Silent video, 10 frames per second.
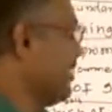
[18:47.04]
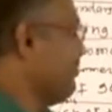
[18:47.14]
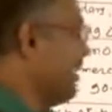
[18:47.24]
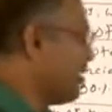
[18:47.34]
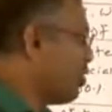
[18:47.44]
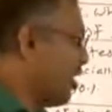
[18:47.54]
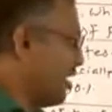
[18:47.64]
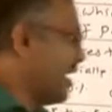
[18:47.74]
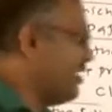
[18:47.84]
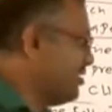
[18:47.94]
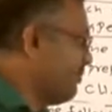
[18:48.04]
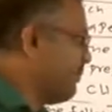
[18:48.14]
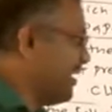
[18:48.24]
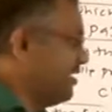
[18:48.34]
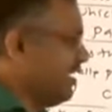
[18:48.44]
microorganism
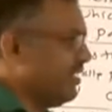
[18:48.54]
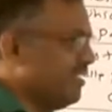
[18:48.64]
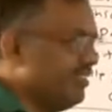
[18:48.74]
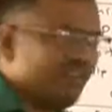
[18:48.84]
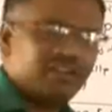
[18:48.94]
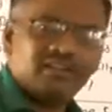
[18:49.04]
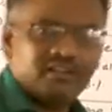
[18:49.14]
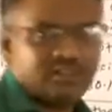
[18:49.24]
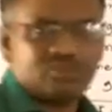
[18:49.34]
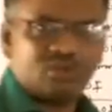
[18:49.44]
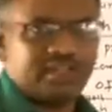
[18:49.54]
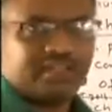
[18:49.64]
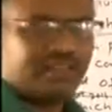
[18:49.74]
present in the soil.